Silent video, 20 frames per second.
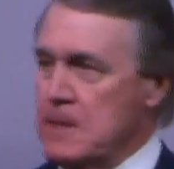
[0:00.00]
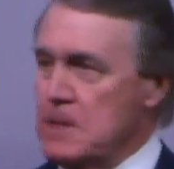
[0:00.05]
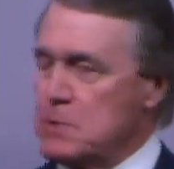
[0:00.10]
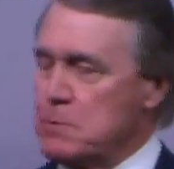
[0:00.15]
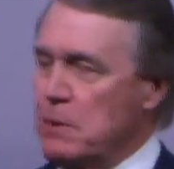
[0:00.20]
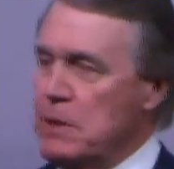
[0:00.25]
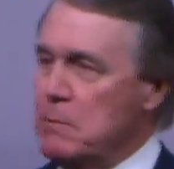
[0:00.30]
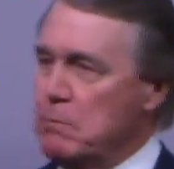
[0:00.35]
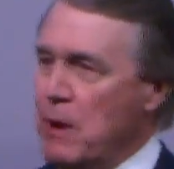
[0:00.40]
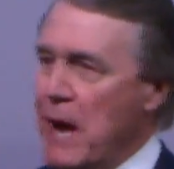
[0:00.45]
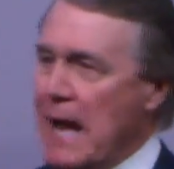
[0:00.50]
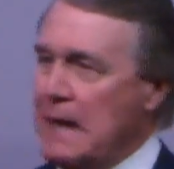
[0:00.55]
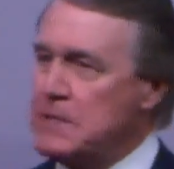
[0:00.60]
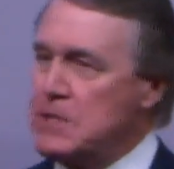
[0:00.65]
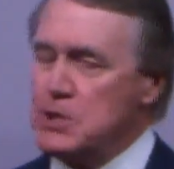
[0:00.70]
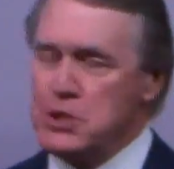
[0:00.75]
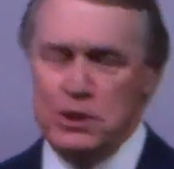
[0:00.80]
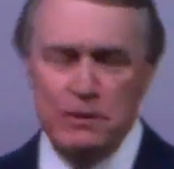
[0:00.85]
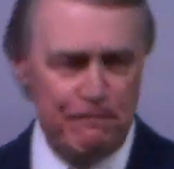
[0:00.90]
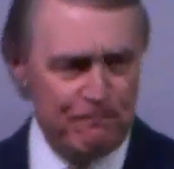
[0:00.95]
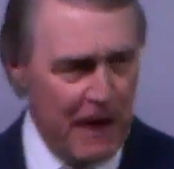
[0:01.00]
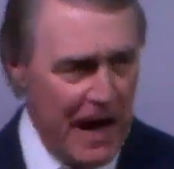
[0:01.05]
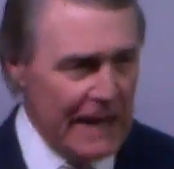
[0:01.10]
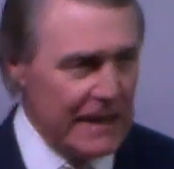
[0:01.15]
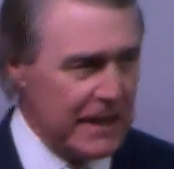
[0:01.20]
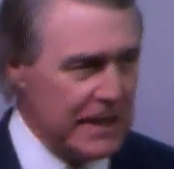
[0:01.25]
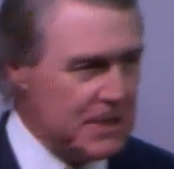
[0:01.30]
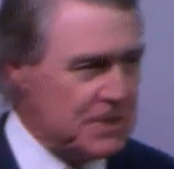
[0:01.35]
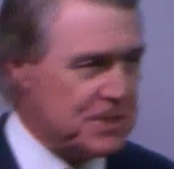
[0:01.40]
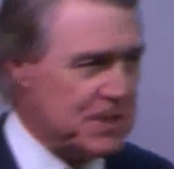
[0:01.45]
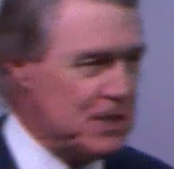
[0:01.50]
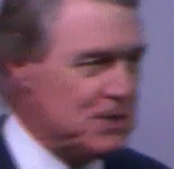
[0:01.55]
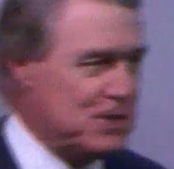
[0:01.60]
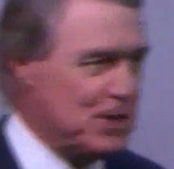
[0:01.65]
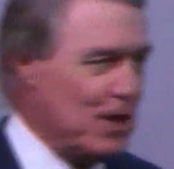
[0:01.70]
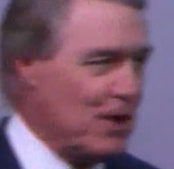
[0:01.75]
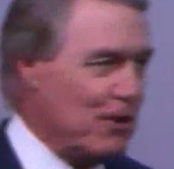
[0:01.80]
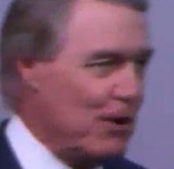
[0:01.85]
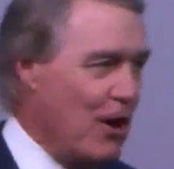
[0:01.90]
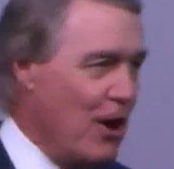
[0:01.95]
Spring practice, you fight against
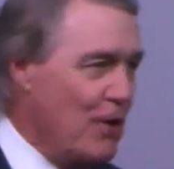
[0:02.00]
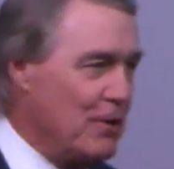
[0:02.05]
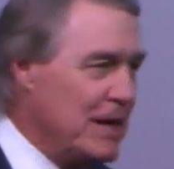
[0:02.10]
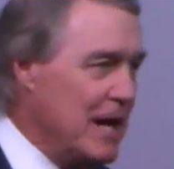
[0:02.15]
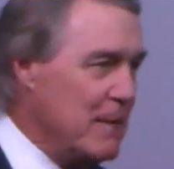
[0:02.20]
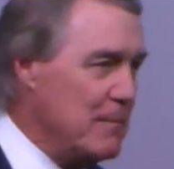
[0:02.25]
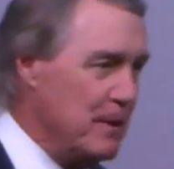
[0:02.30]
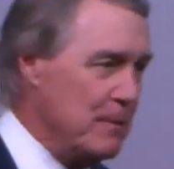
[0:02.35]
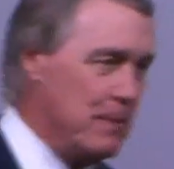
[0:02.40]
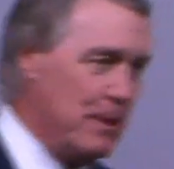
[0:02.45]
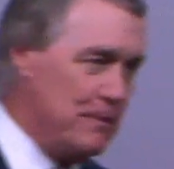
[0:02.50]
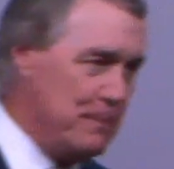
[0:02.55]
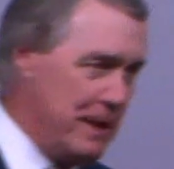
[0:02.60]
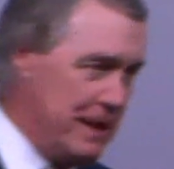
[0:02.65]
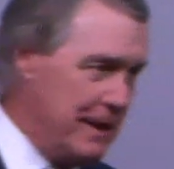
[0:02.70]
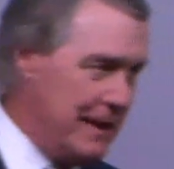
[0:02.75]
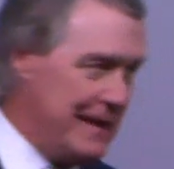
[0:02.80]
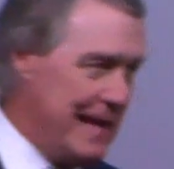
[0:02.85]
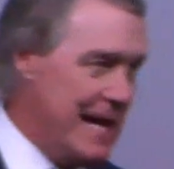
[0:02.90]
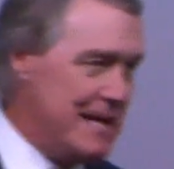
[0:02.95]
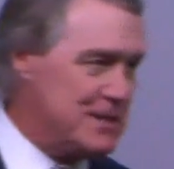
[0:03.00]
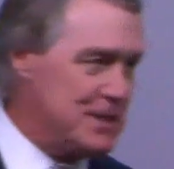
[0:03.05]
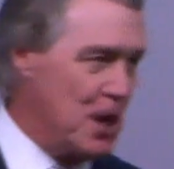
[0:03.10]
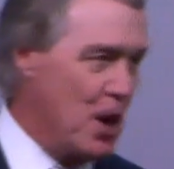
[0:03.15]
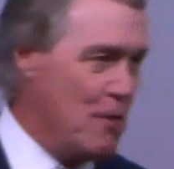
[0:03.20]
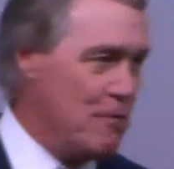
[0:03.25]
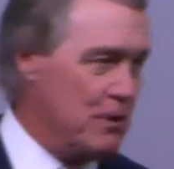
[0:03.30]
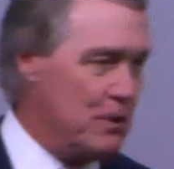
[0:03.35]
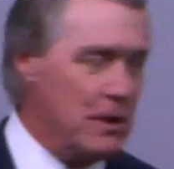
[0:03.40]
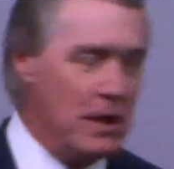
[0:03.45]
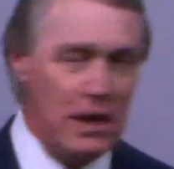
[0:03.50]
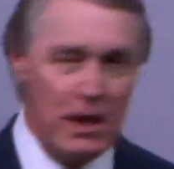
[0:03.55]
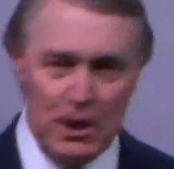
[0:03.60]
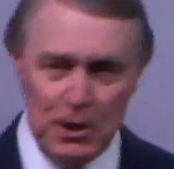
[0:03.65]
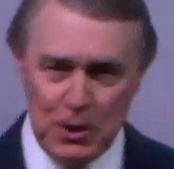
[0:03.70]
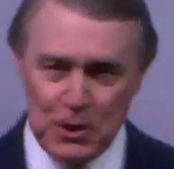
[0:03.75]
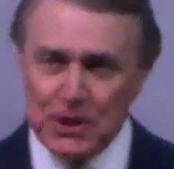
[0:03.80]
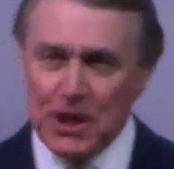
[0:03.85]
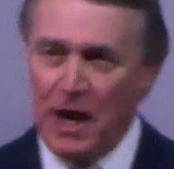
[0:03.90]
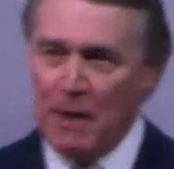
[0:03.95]
each other all day, but the minute that's over,
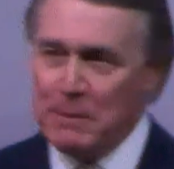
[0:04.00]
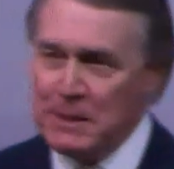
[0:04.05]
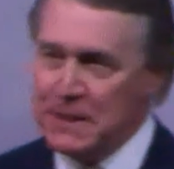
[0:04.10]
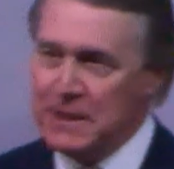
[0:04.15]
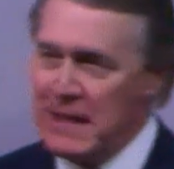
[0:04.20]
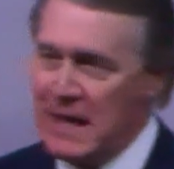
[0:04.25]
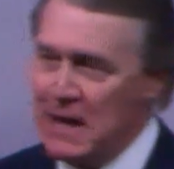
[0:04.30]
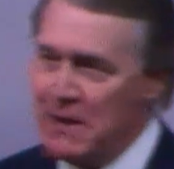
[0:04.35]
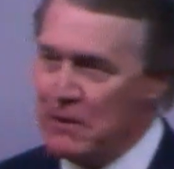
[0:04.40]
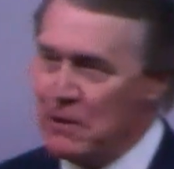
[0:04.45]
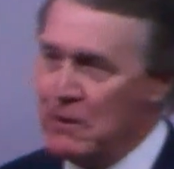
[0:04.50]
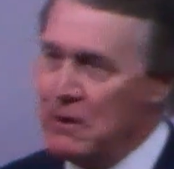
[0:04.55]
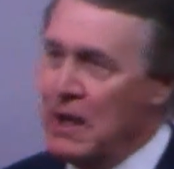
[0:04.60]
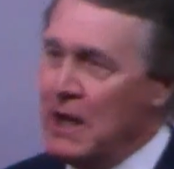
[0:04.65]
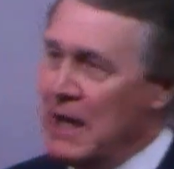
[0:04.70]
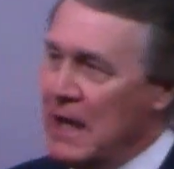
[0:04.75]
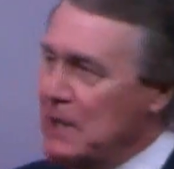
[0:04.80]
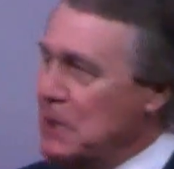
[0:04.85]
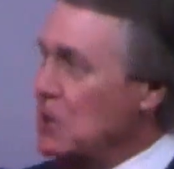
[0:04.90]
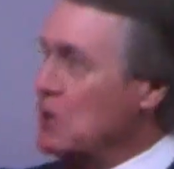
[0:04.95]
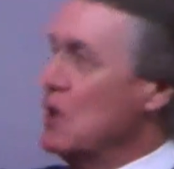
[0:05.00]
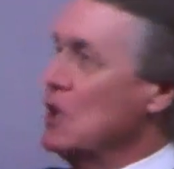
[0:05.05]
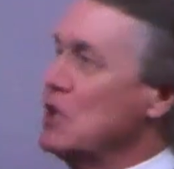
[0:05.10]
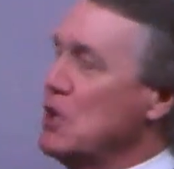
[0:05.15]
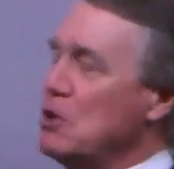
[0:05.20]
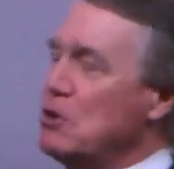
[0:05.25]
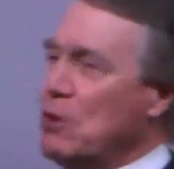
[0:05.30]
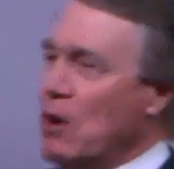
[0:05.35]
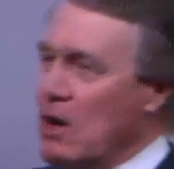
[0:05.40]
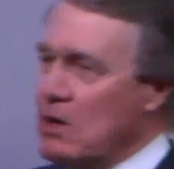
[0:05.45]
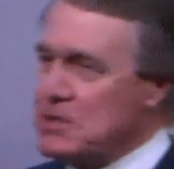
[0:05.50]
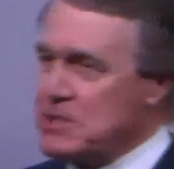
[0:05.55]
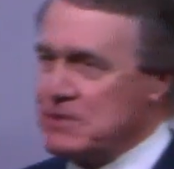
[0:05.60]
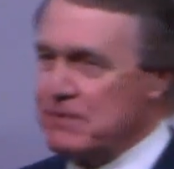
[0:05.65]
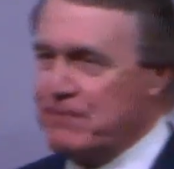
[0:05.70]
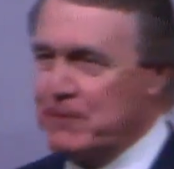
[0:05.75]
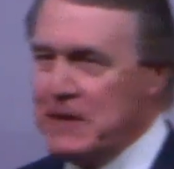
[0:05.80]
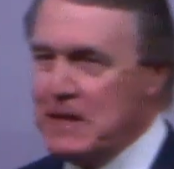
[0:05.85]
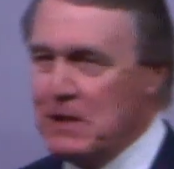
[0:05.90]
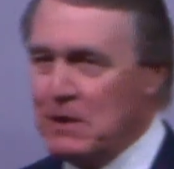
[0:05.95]
you come together and you look across
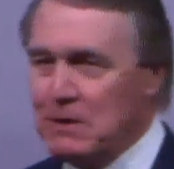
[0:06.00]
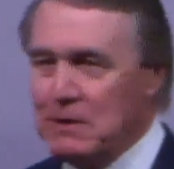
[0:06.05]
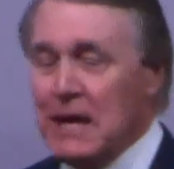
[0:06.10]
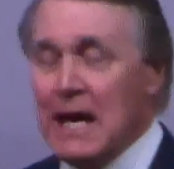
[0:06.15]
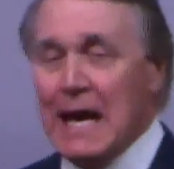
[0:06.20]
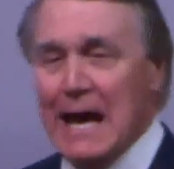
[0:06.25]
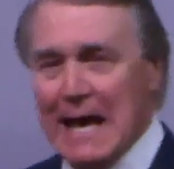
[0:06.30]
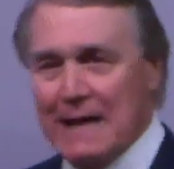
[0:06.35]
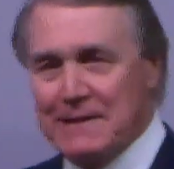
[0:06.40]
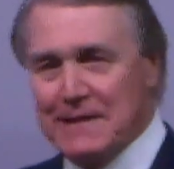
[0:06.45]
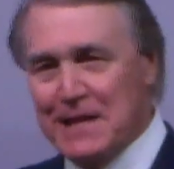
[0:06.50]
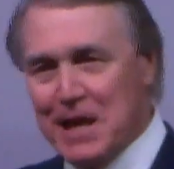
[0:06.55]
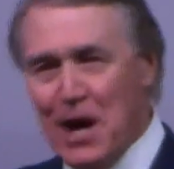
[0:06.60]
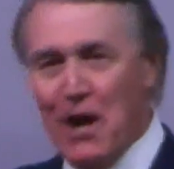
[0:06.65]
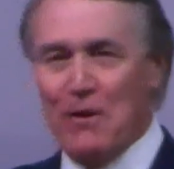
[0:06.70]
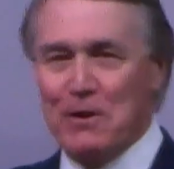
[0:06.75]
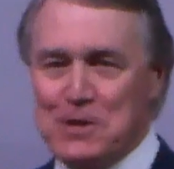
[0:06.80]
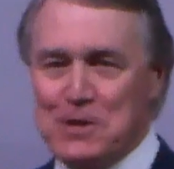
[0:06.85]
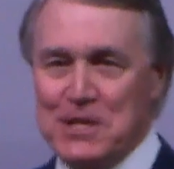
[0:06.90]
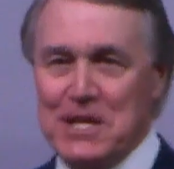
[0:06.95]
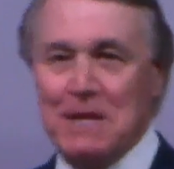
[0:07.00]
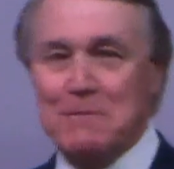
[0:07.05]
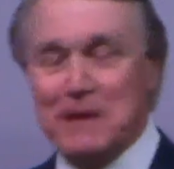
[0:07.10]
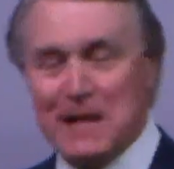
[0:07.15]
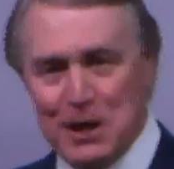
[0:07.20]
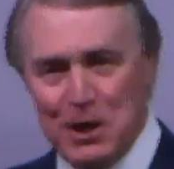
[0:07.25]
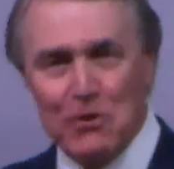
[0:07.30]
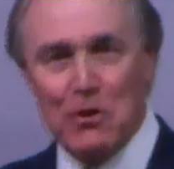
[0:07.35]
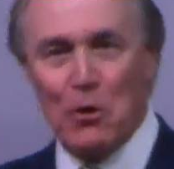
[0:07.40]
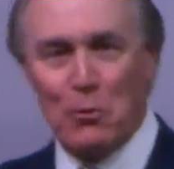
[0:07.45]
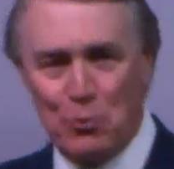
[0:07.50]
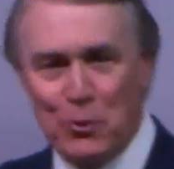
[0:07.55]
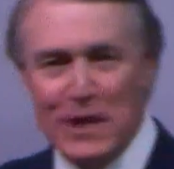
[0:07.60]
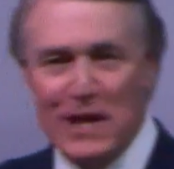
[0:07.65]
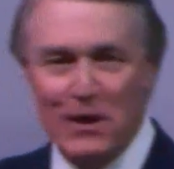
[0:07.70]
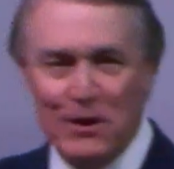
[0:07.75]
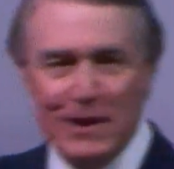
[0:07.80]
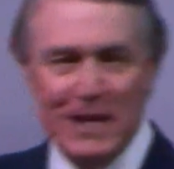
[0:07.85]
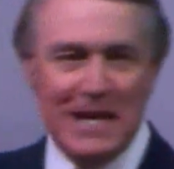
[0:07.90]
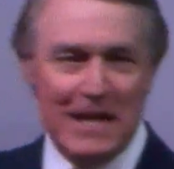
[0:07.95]
the field at the team that are the
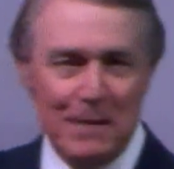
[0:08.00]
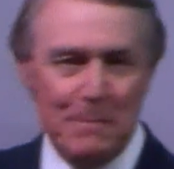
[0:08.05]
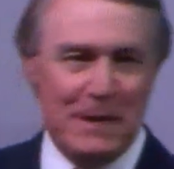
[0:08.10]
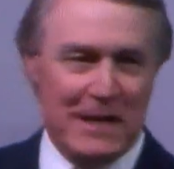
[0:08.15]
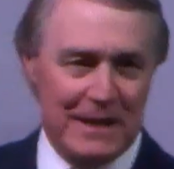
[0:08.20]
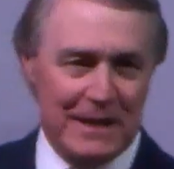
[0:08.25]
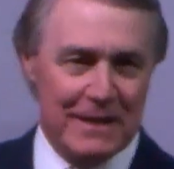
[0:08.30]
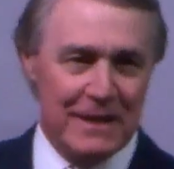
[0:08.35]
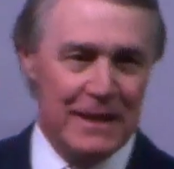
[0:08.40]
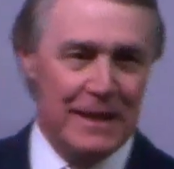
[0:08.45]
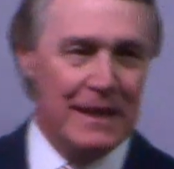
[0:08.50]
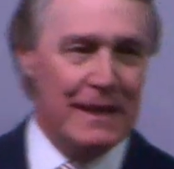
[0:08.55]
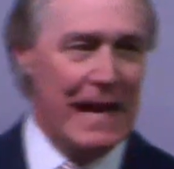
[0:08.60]
real enemy.